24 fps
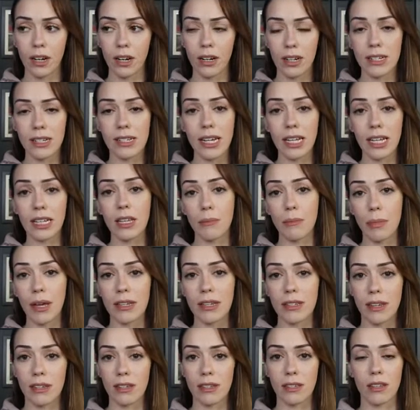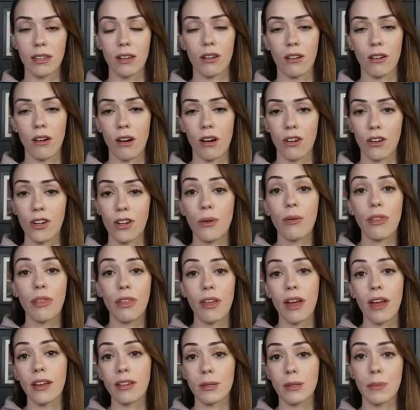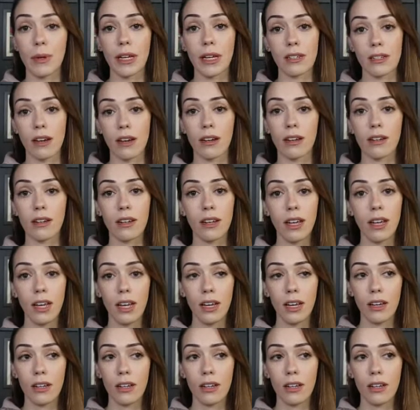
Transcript: on a daily basis, there are new things being done